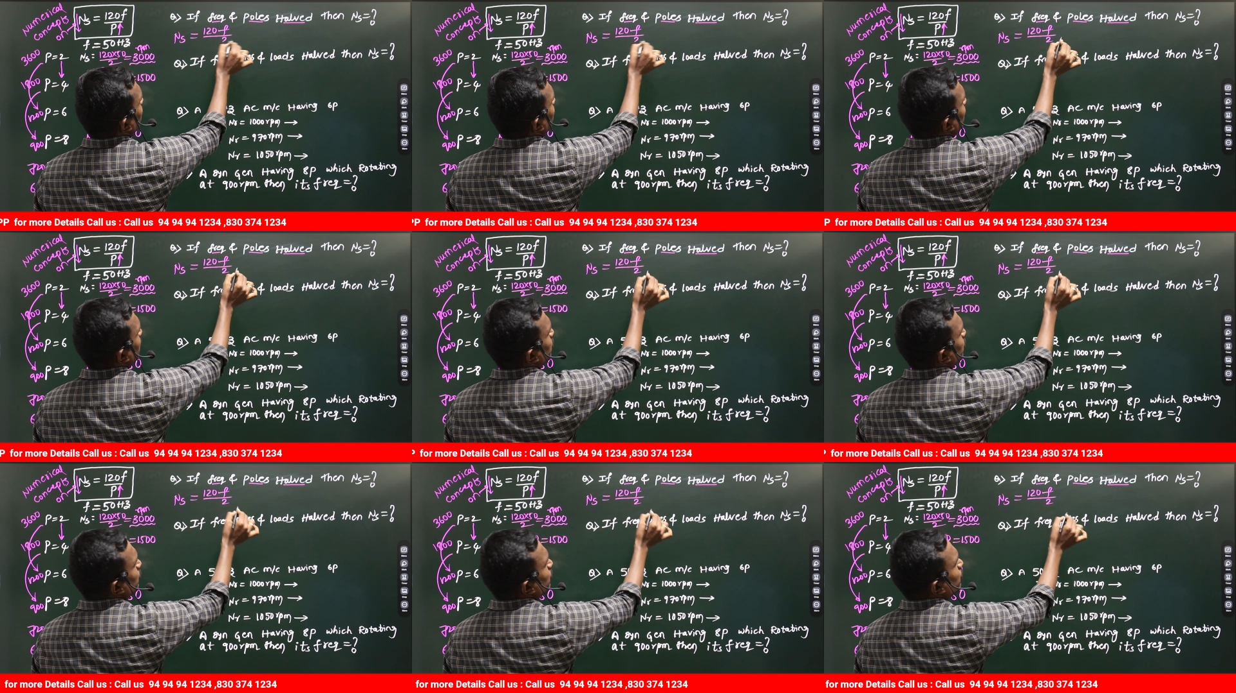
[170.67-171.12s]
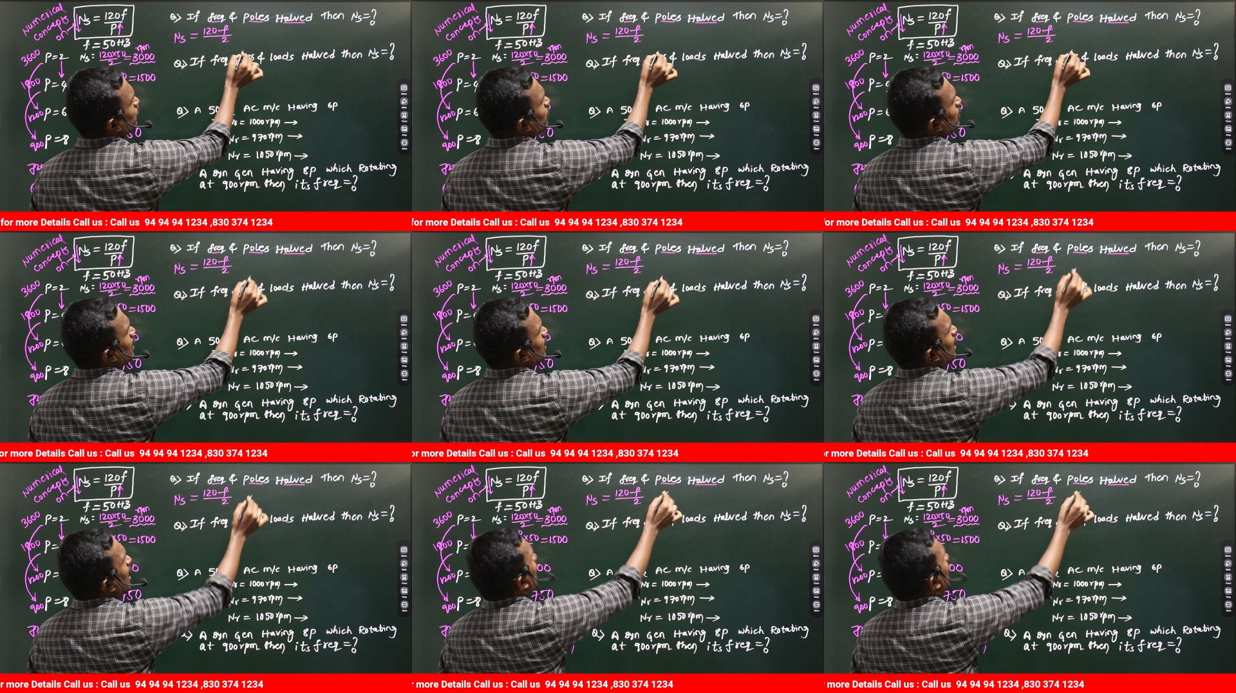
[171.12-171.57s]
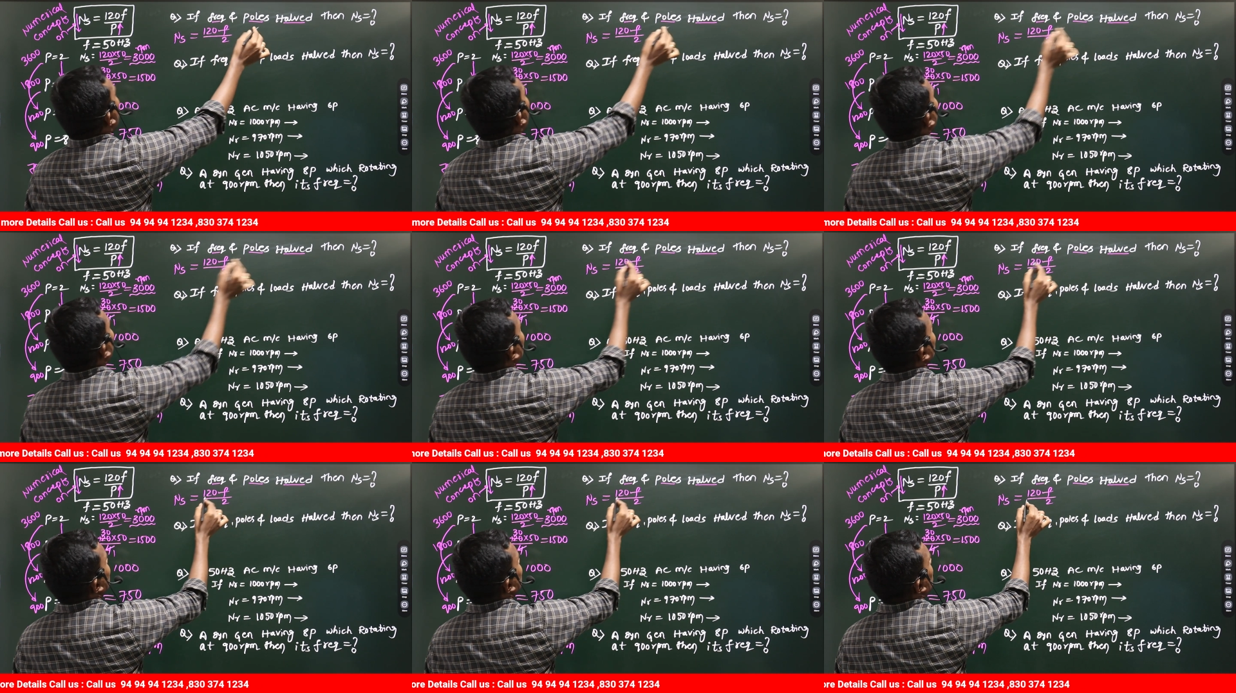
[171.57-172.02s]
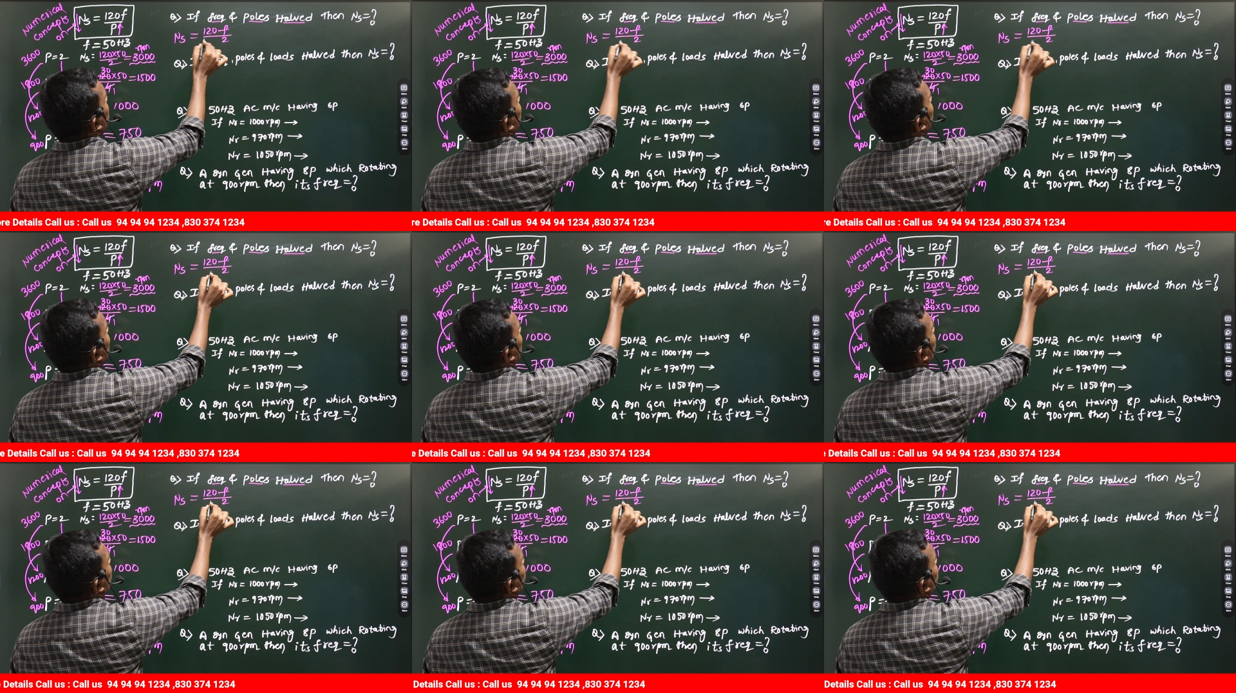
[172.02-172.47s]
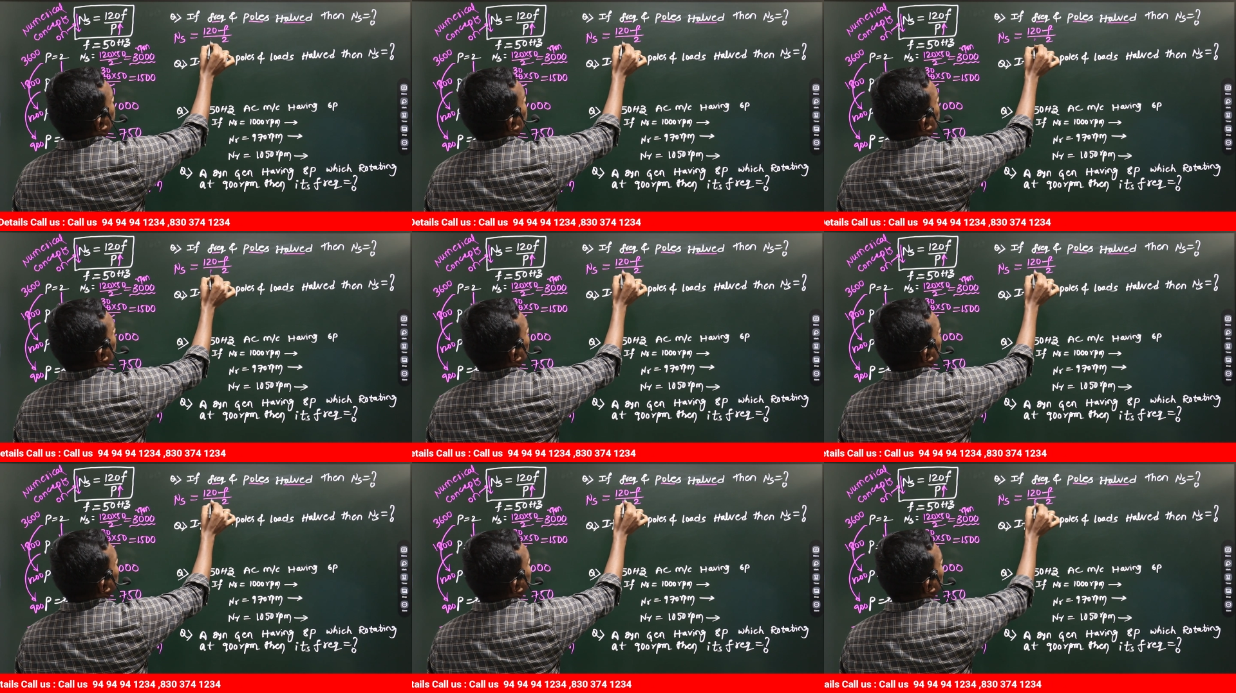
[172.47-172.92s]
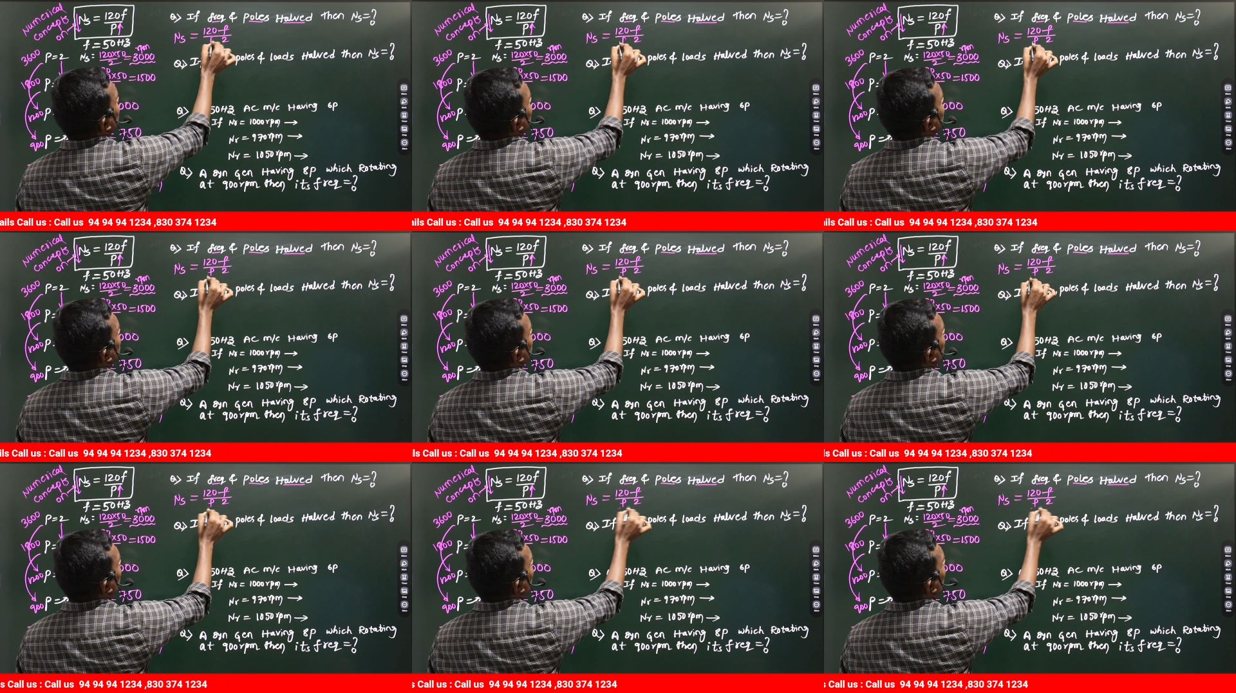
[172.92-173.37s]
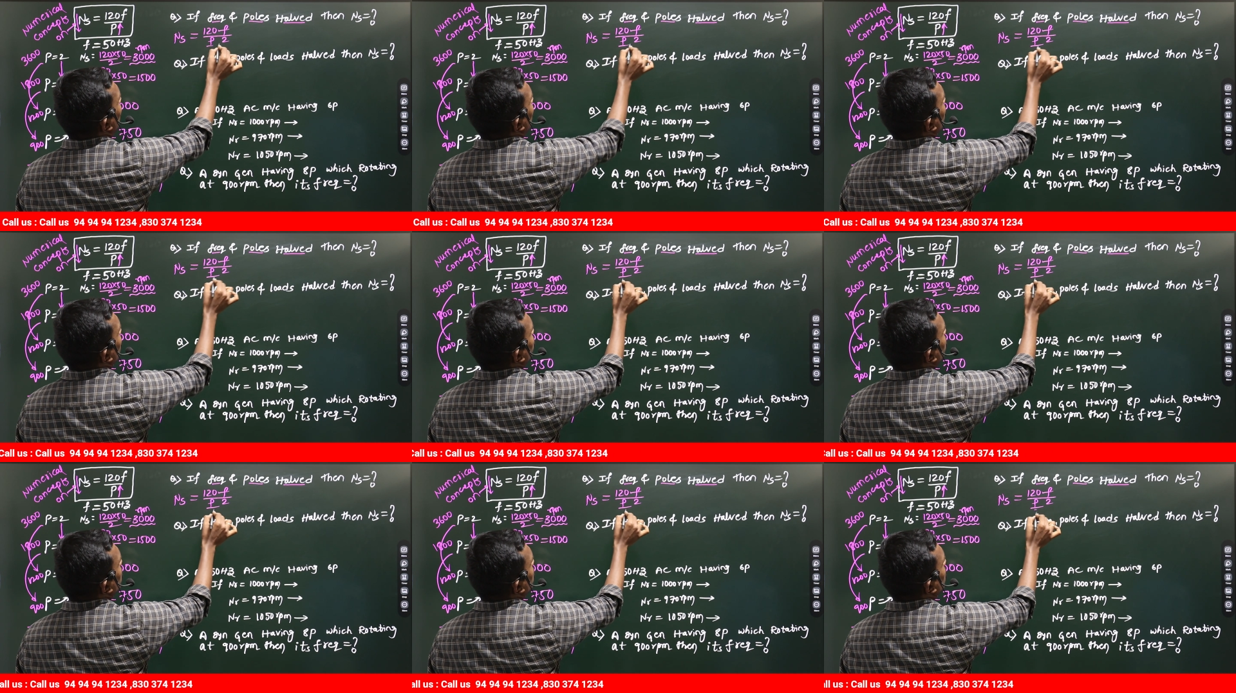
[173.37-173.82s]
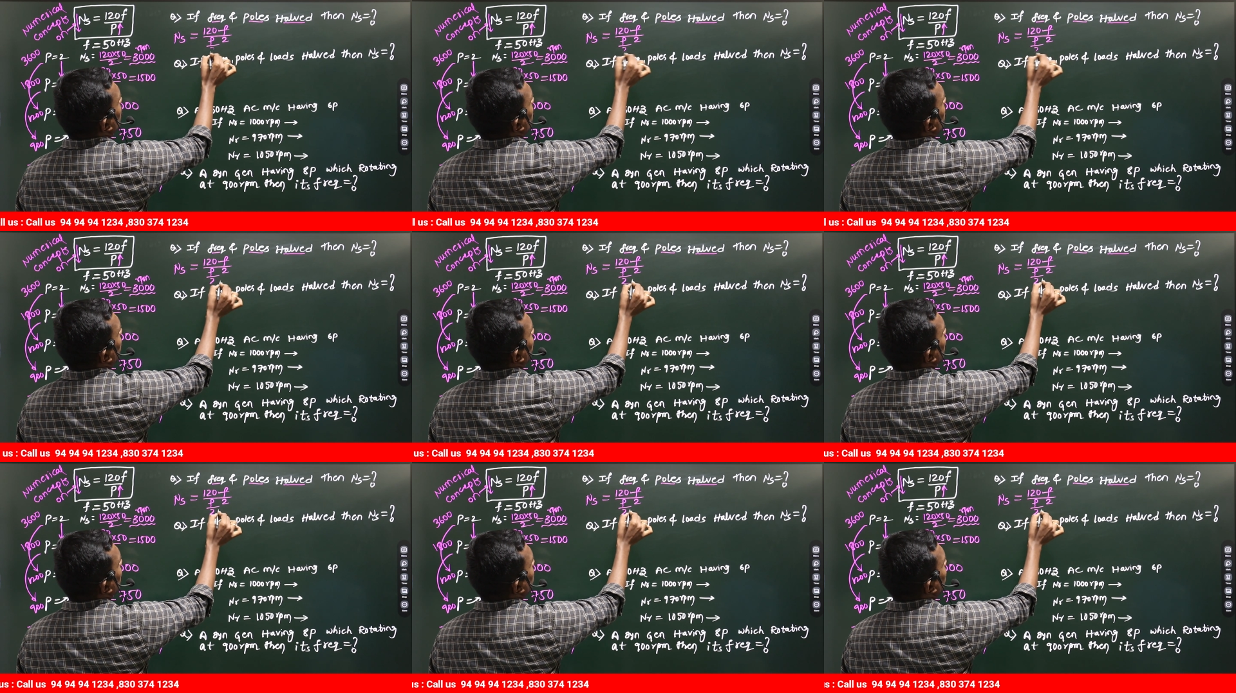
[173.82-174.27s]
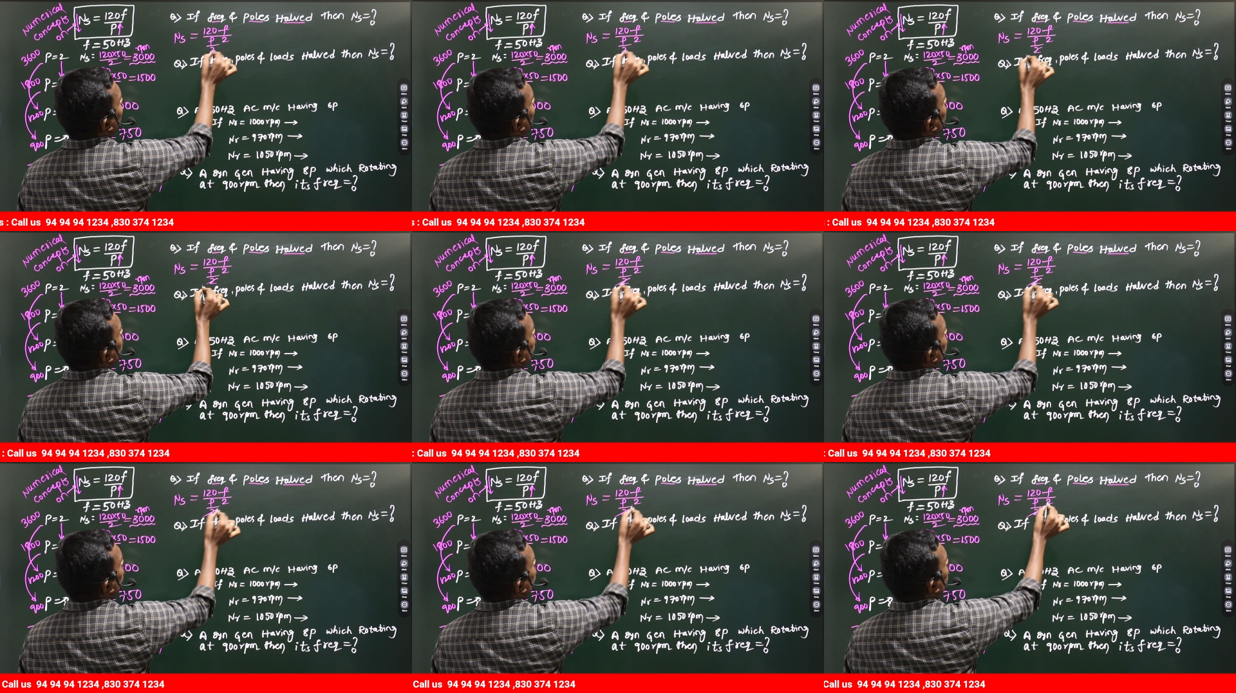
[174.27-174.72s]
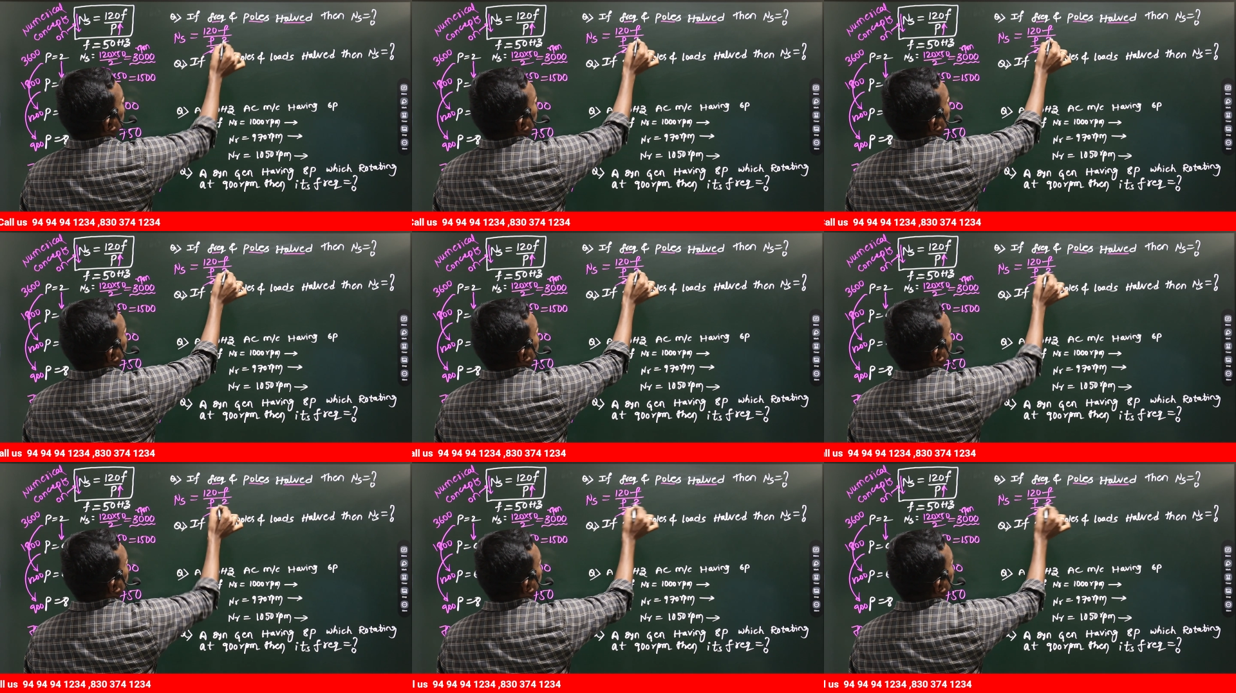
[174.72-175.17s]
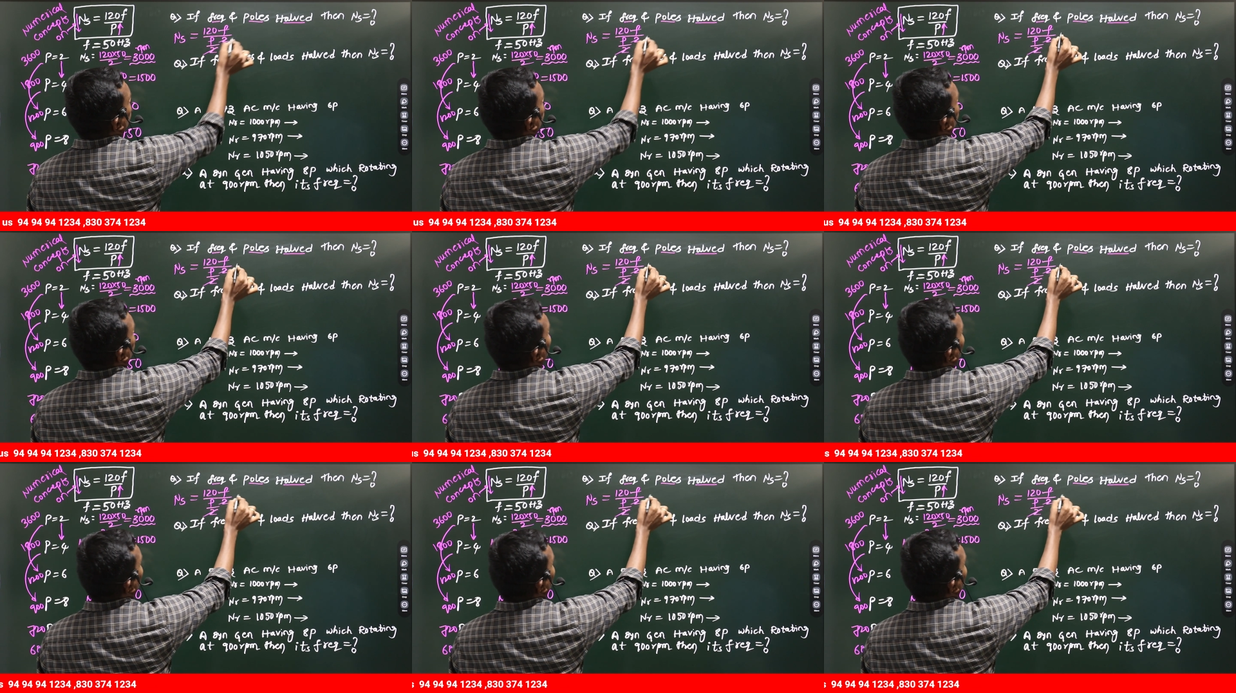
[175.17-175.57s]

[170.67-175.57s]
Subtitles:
Nobody's mouth can be seen.